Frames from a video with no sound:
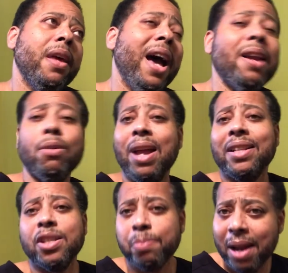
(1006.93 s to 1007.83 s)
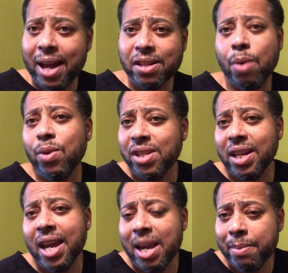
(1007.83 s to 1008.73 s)
I don't like the splash. I wish
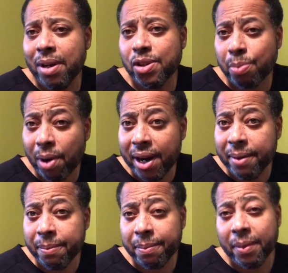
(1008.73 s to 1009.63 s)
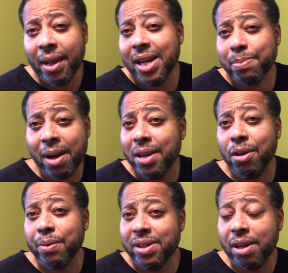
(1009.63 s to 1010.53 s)
it came in a spray. That's probably the
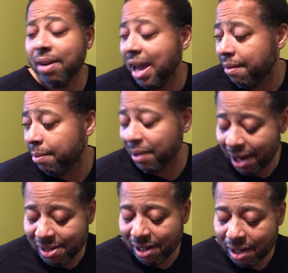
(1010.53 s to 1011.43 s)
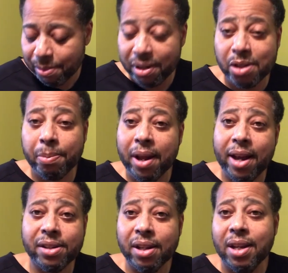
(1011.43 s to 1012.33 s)
only reason I don't have it because it comes in a splash.
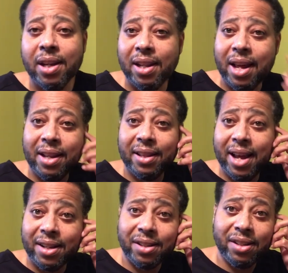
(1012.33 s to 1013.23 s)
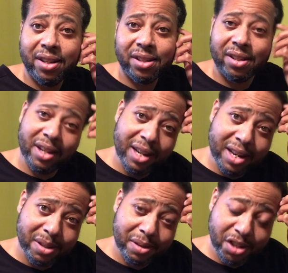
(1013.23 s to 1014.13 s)
That that's just and
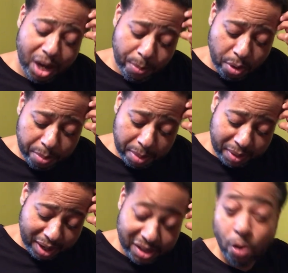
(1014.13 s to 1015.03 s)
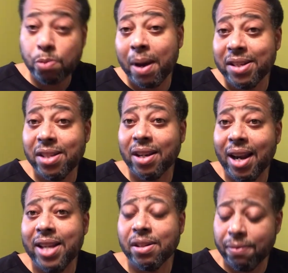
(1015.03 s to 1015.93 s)
that's shame on me because Old Spice is a
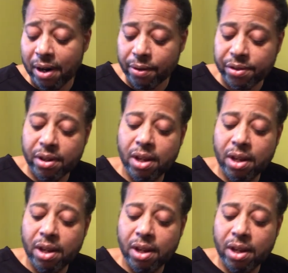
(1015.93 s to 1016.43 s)
classic fragrance.